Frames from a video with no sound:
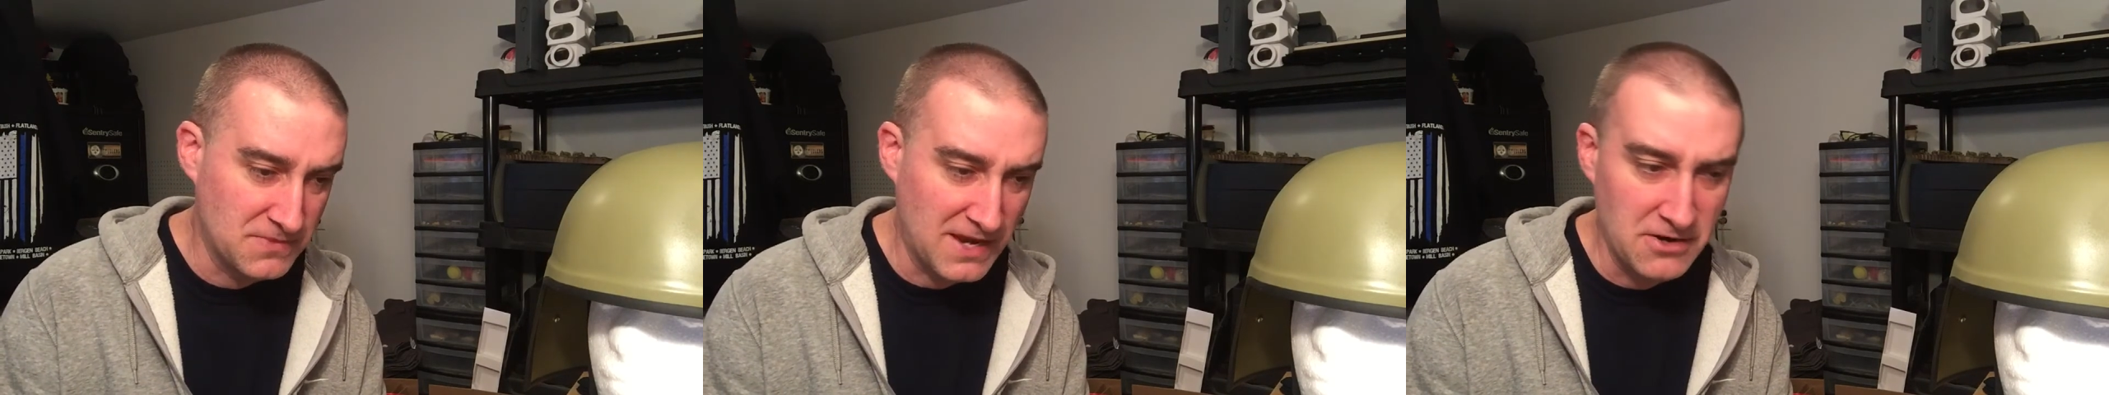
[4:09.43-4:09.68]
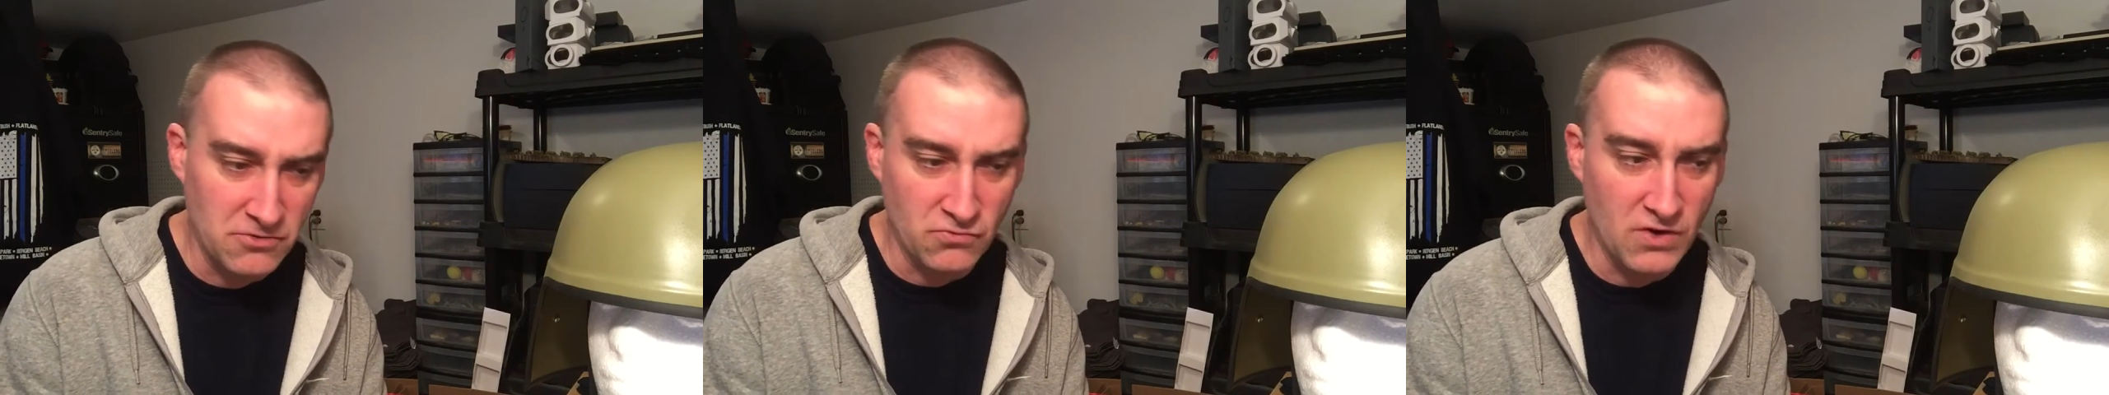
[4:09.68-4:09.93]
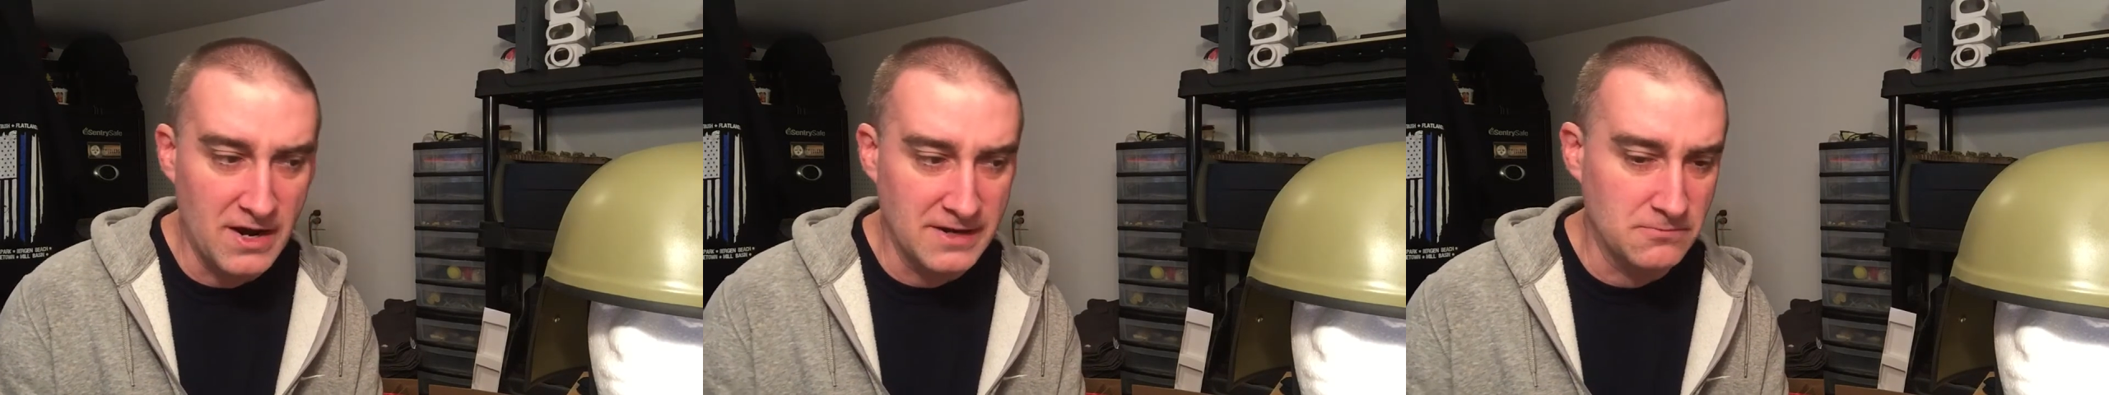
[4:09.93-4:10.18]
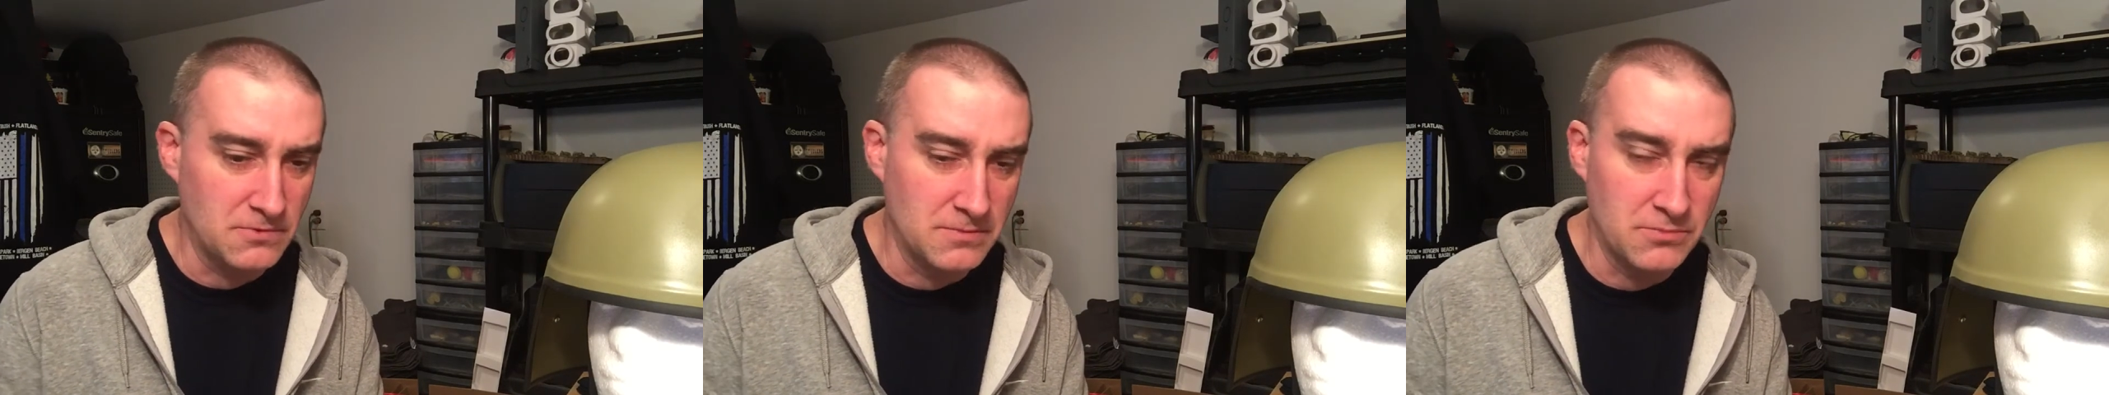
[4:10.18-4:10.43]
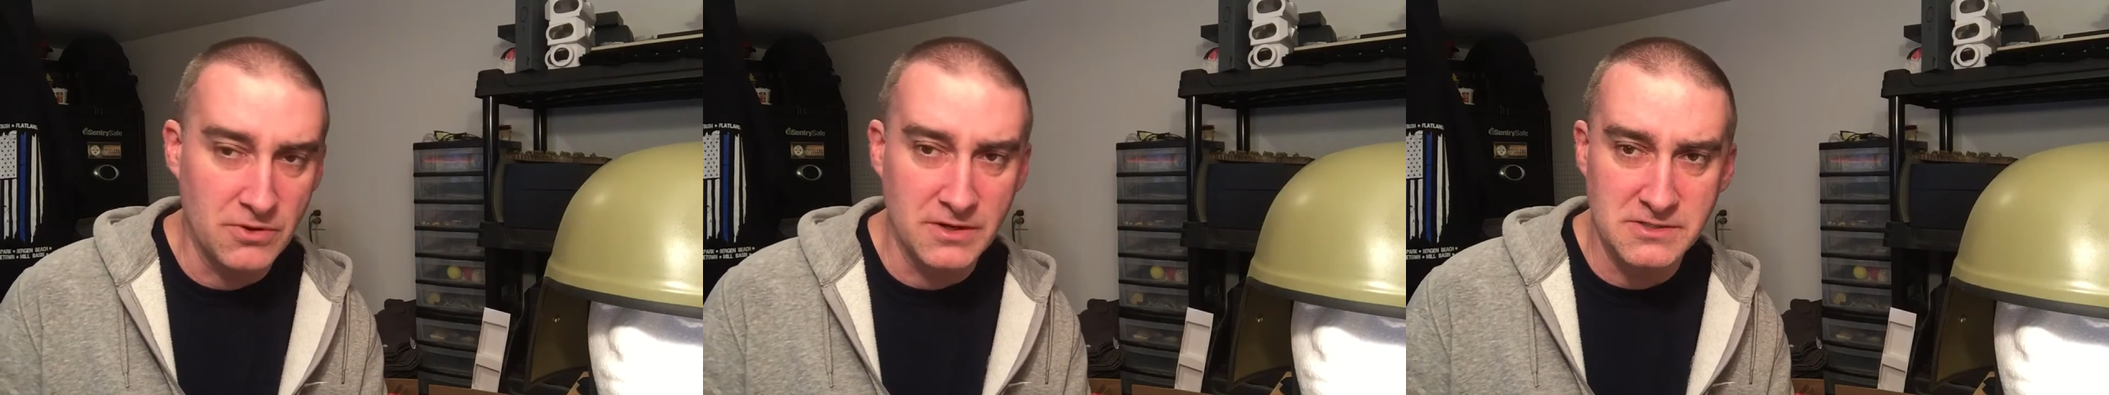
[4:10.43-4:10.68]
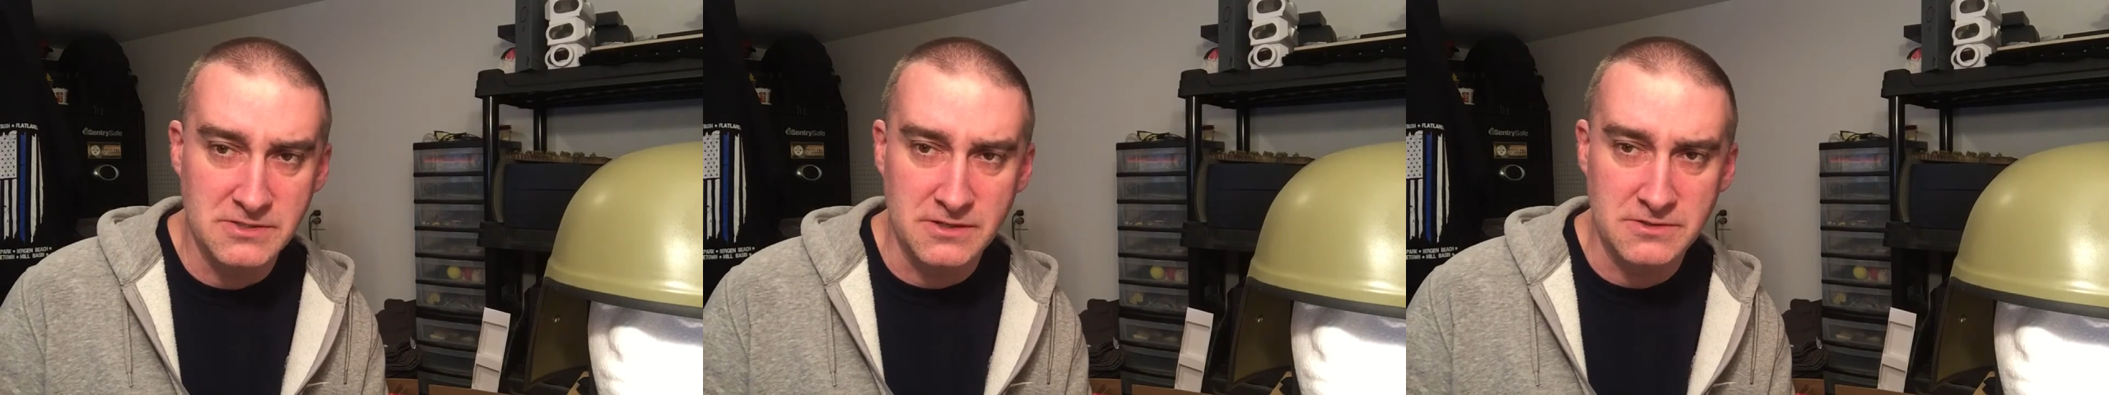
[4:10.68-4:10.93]
I know Ron at one point
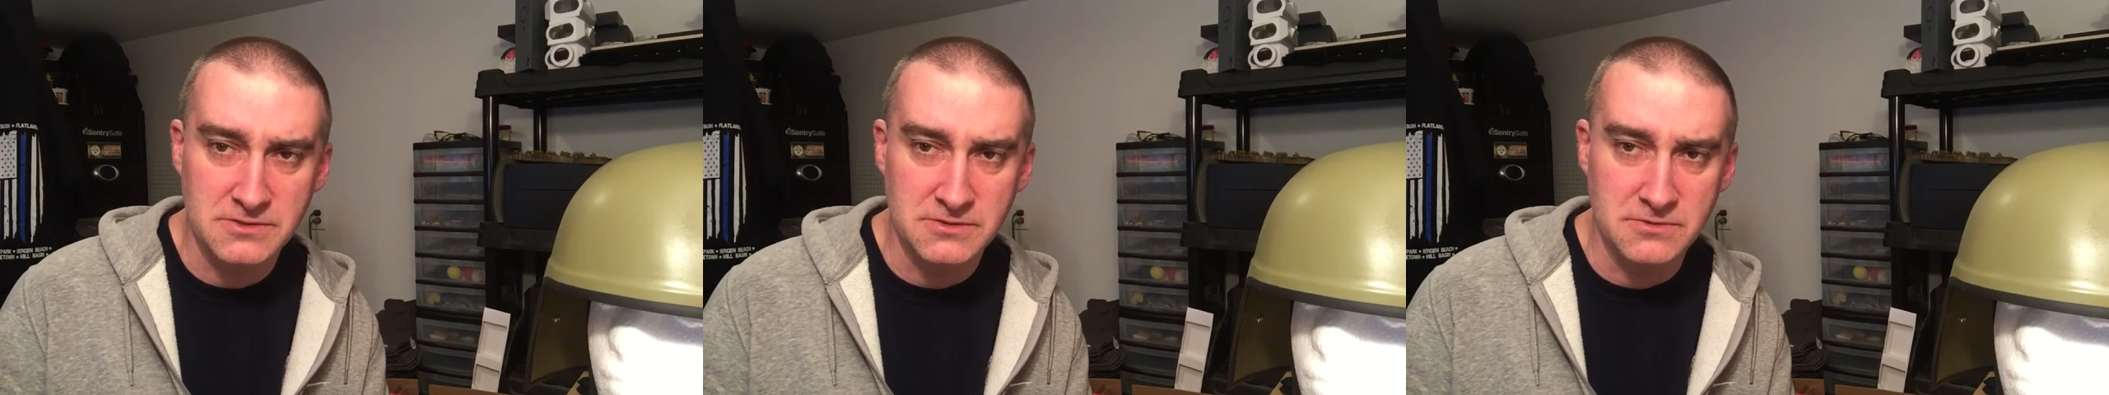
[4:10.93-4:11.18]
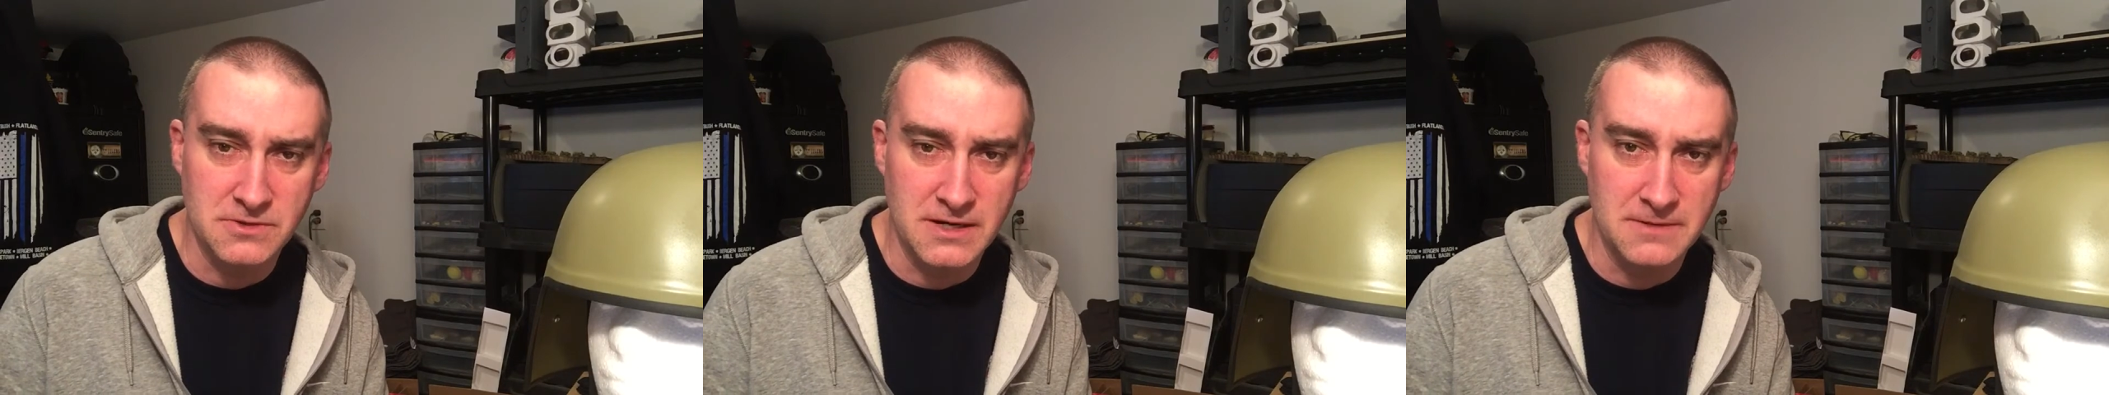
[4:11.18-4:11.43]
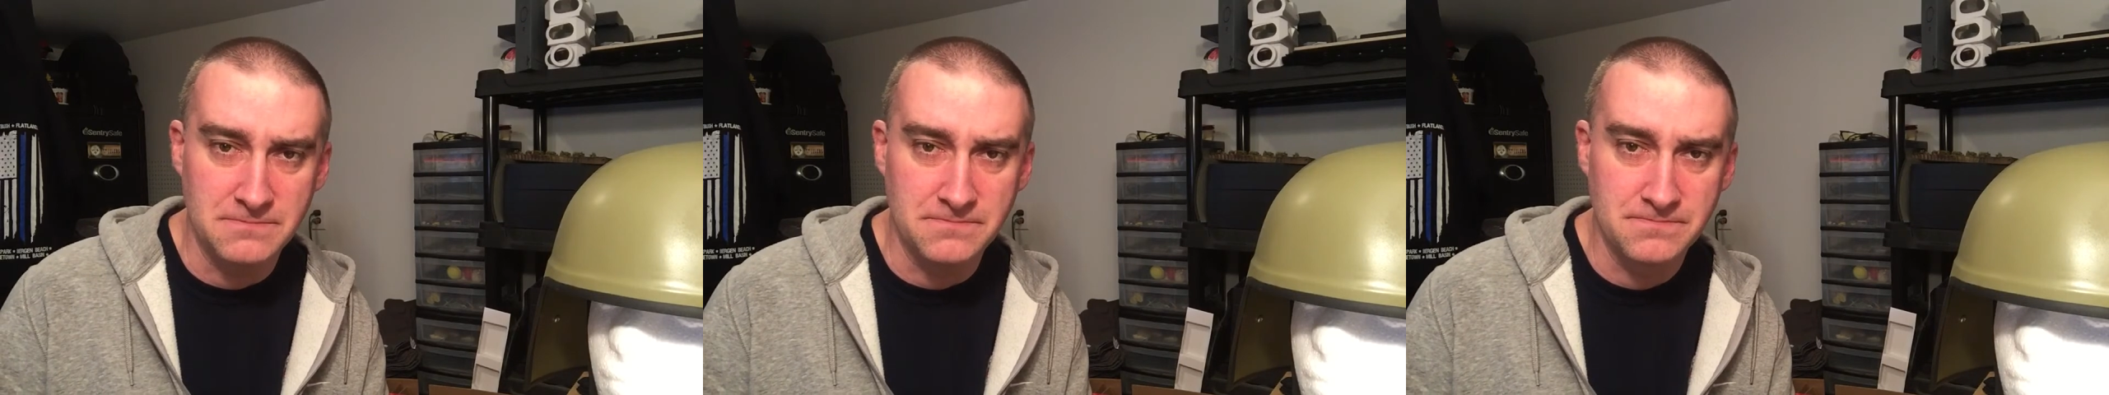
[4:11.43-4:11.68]
had talked to